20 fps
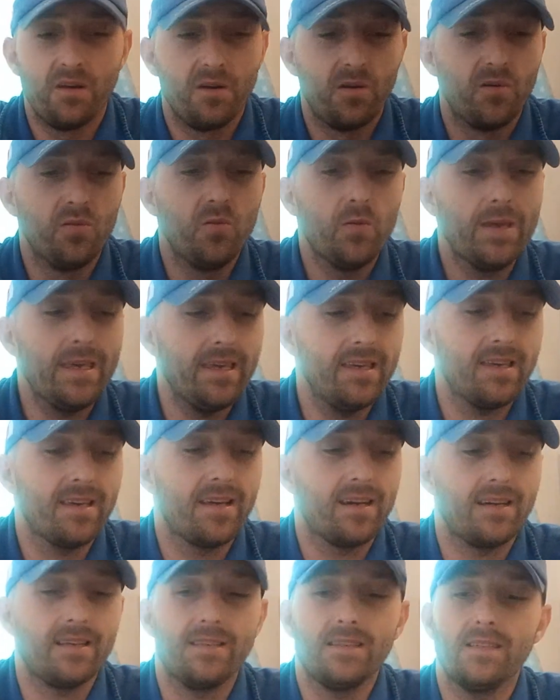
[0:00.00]
Okay,
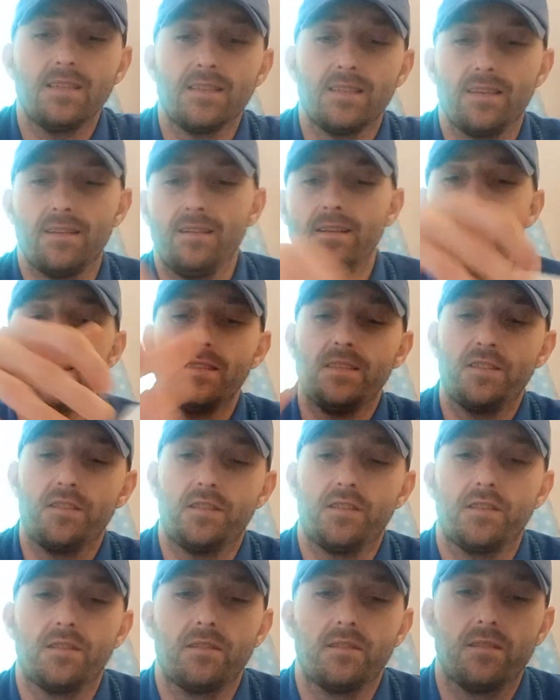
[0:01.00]
guys, let's.
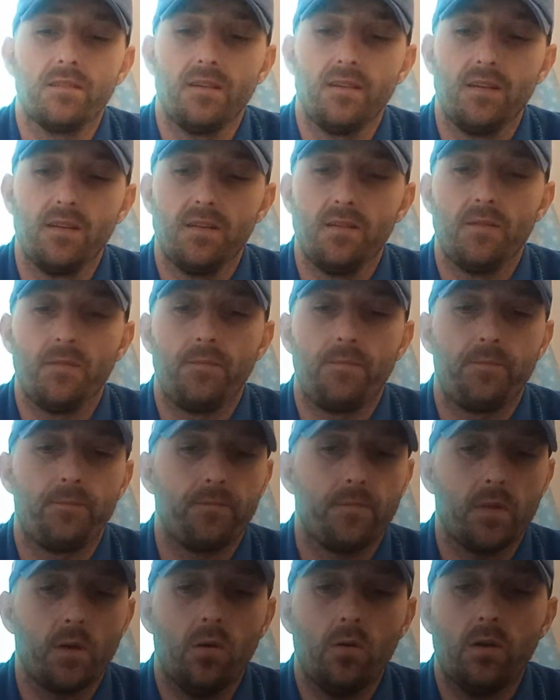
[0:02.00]

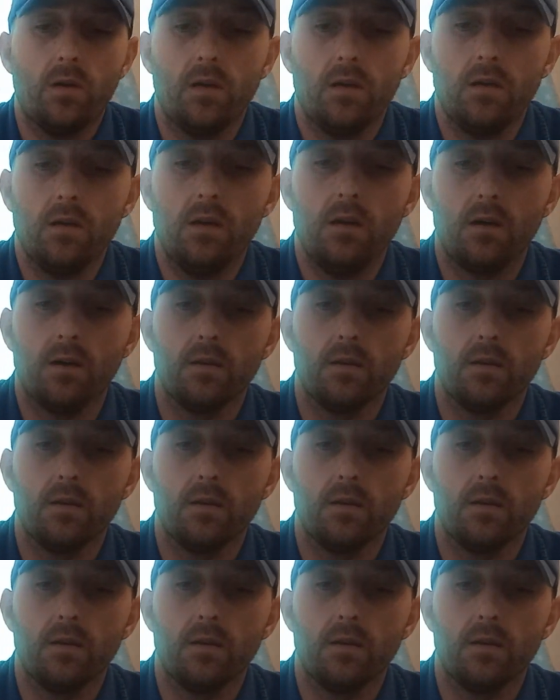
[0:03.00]
Okay, yeah,